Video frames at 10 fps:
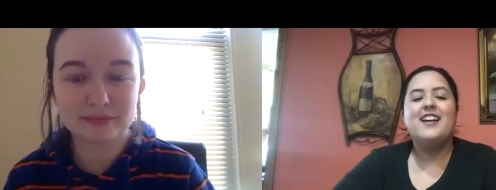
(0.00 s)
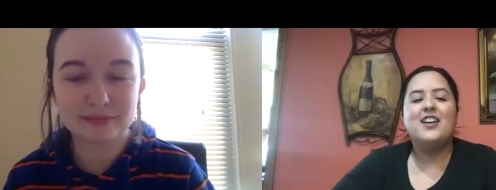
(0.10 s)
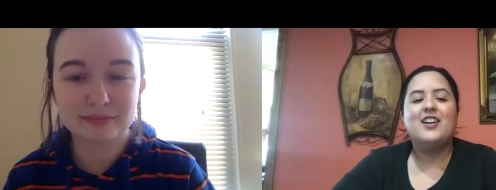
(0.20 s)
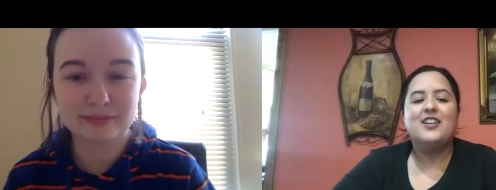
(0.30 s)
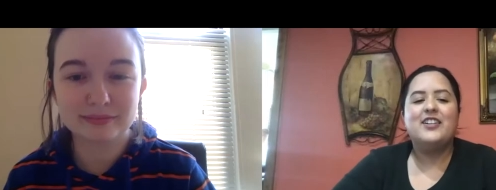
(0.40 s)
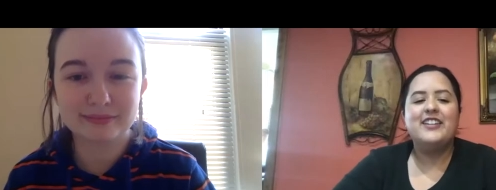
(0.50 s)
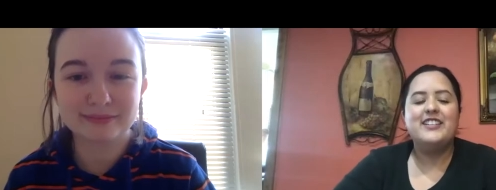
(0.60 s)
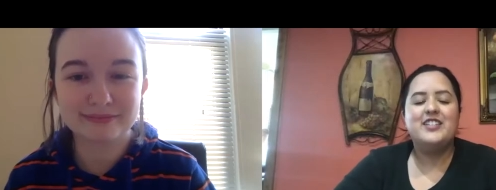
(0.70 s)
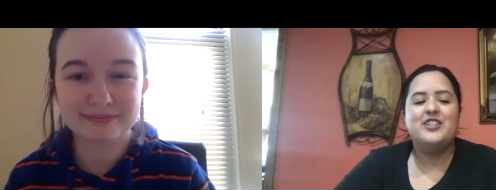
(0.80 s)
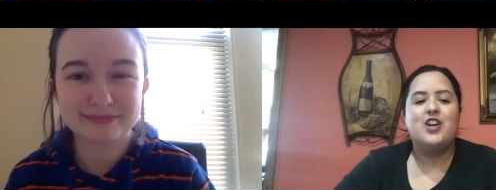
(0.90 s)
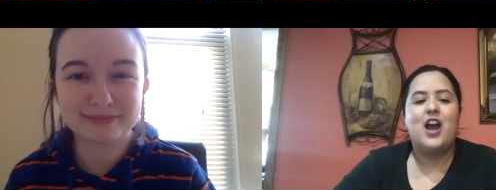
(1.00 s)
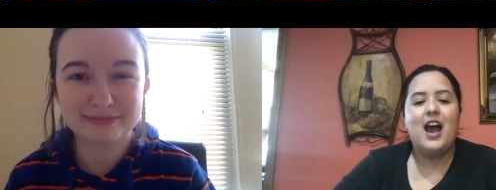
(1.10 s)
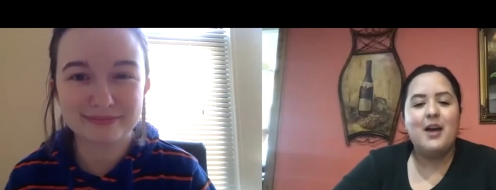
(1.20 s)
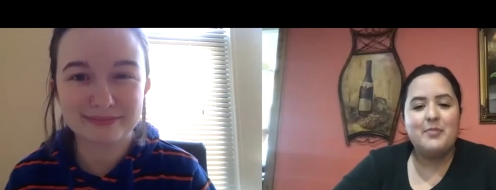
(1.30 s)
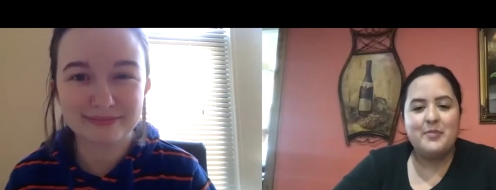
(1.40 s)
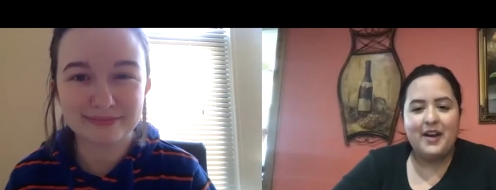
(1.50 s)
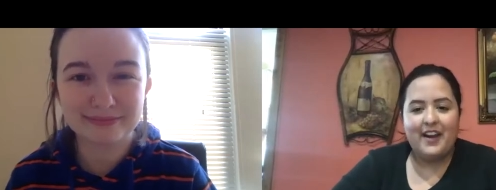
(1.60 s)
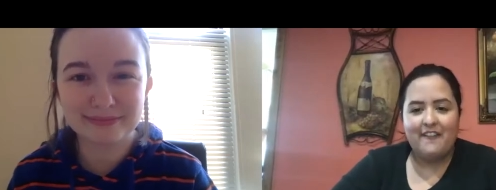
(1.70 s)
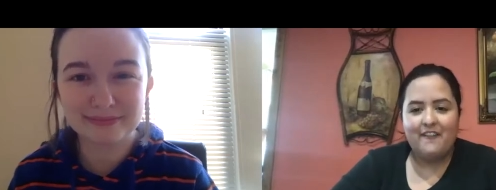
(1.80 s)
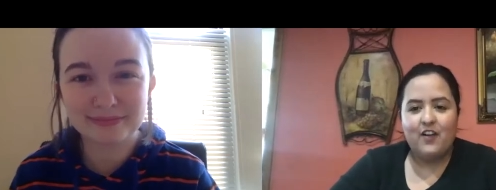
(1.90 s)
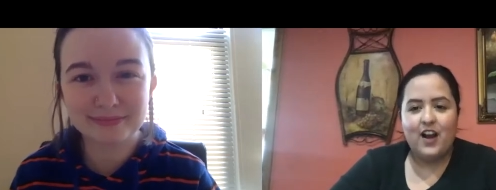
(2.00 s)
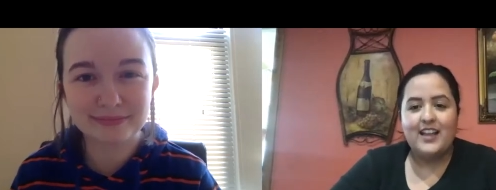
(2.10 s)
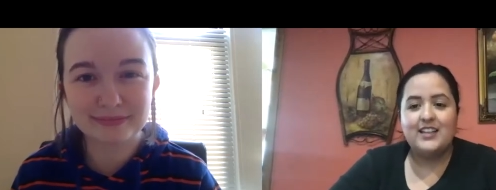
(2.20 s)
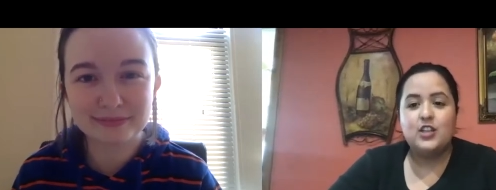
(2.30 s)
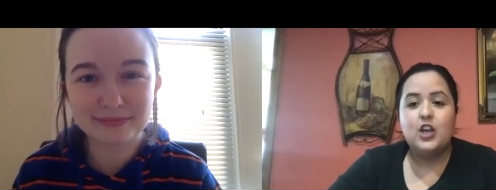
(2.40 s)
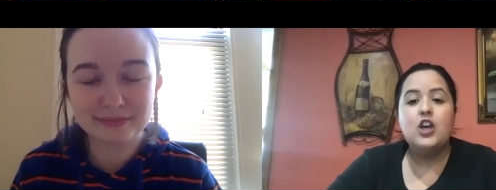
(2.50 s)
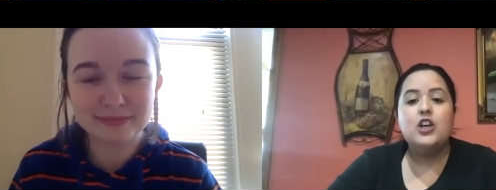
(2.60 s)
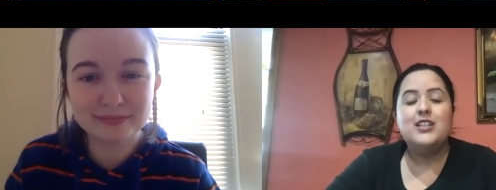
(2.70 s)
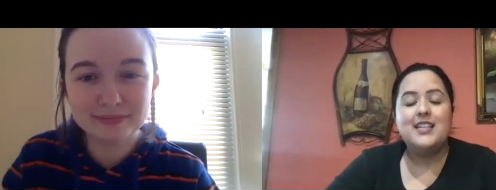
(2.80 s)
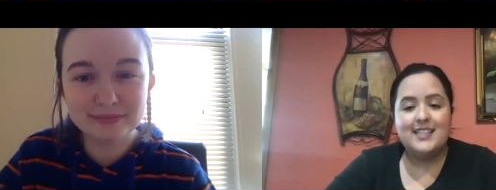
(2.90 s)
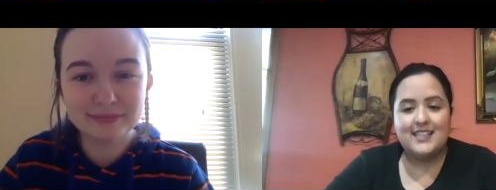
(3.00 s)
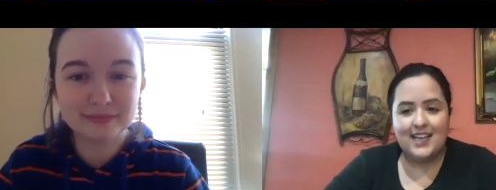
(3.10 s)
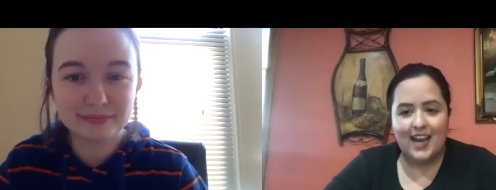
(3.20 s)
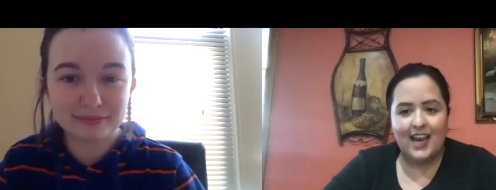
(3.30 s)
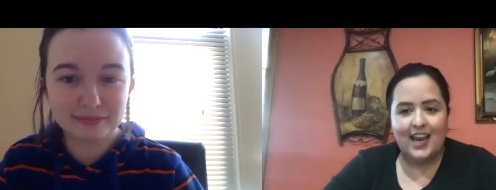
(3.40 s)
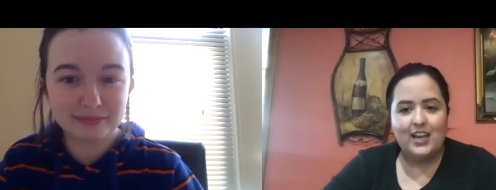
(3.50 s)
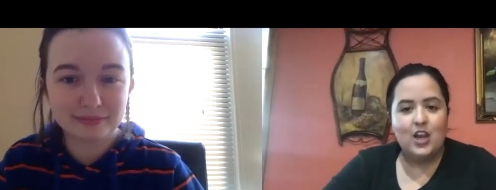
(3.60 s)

Speaker 1: Good job, my friends. Today,